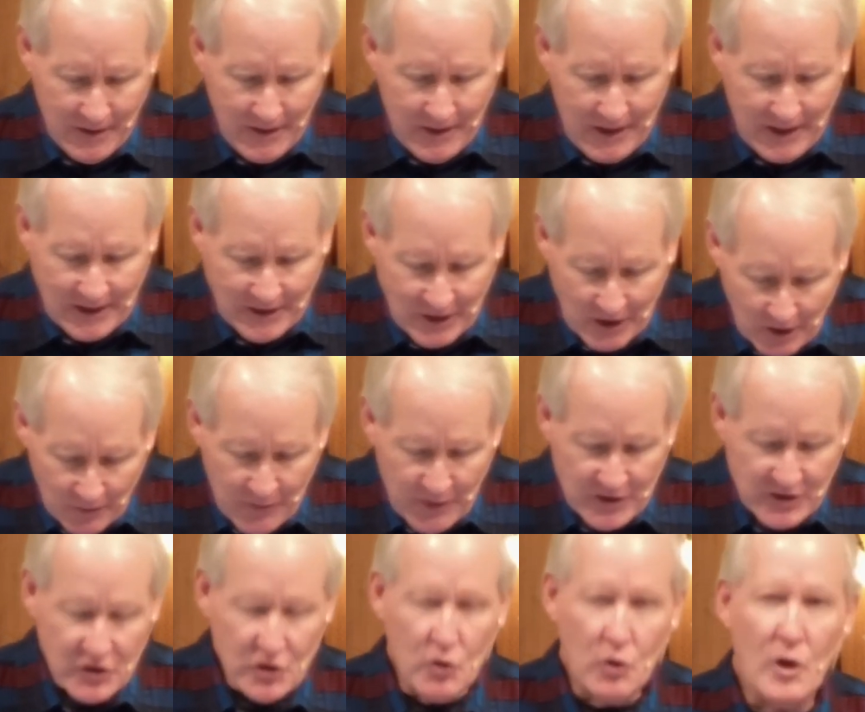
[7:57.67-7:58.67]
and of
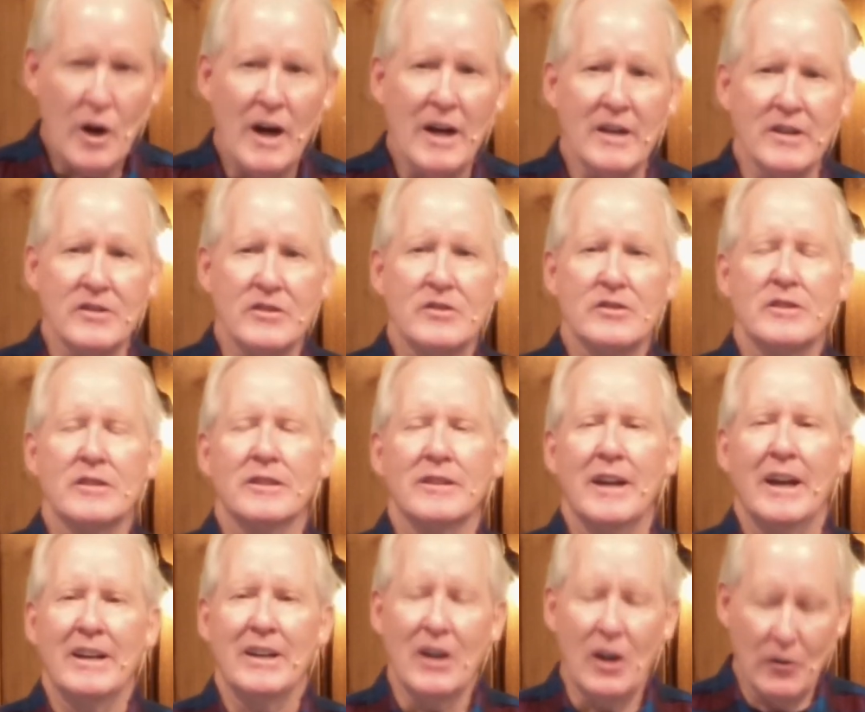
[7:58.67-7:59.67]
his Christ,
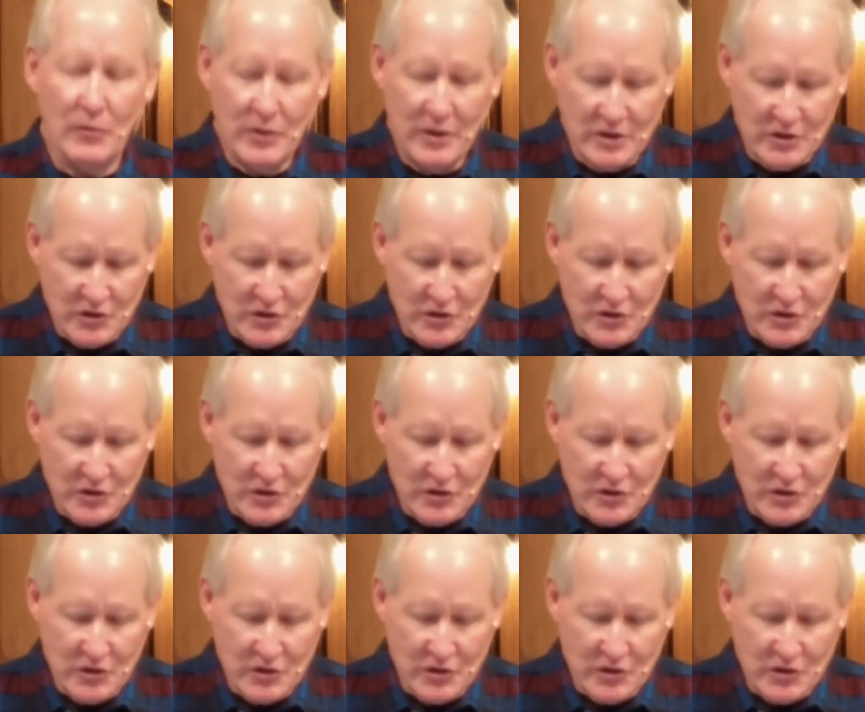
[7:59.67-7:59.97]
and of his